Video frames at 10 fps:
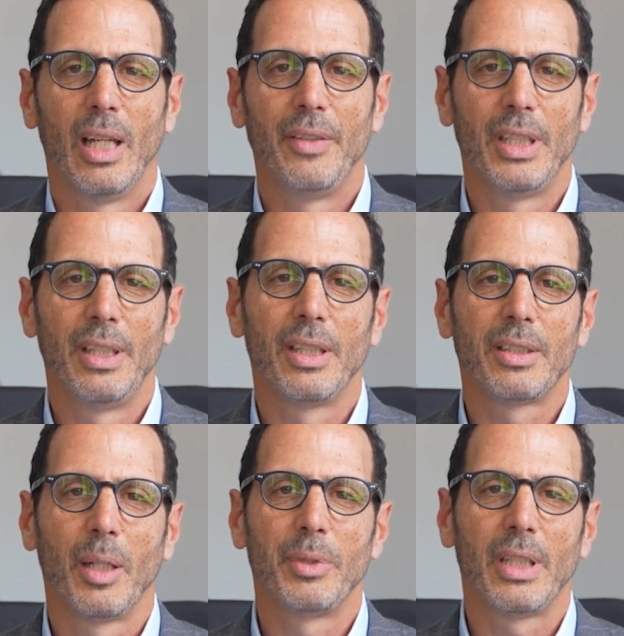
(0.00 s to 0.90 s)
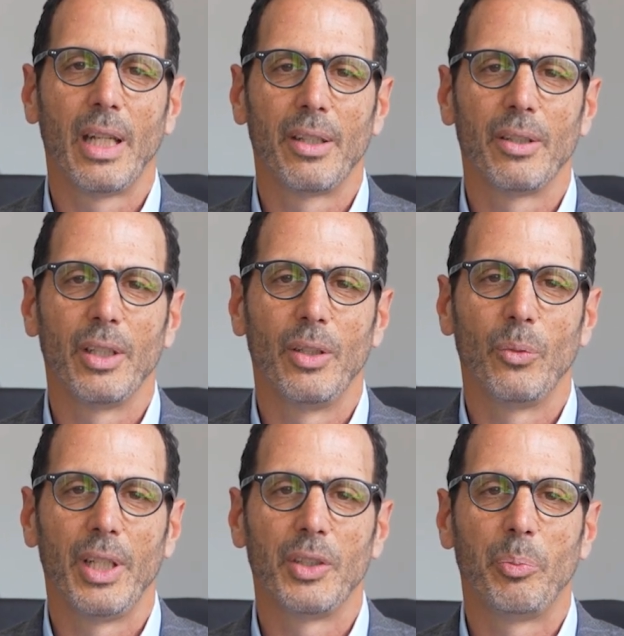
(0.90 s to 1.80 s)
I've seen this come together in
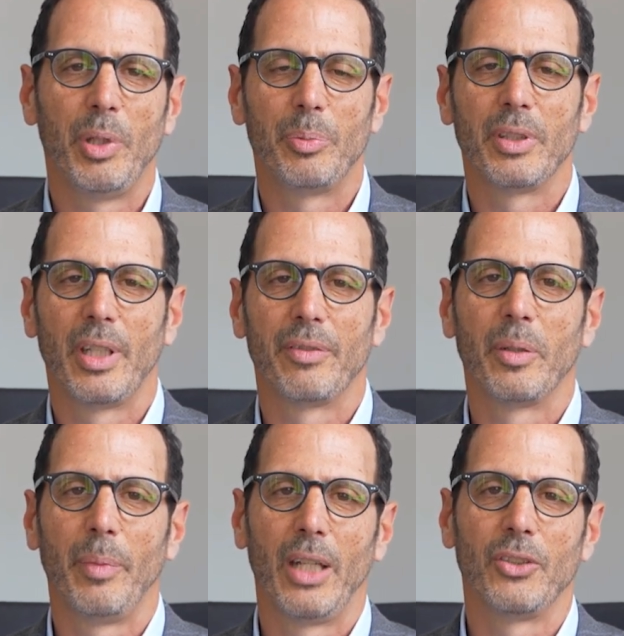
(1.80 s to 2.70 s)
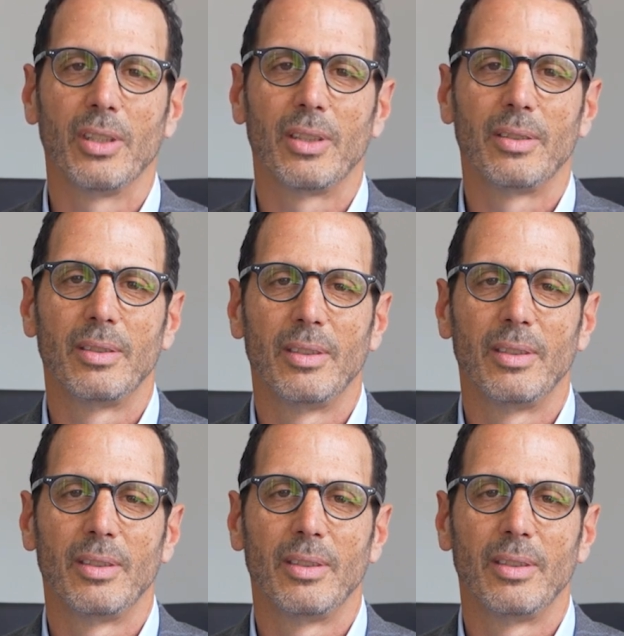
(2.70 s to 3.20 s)
ways people never imagined.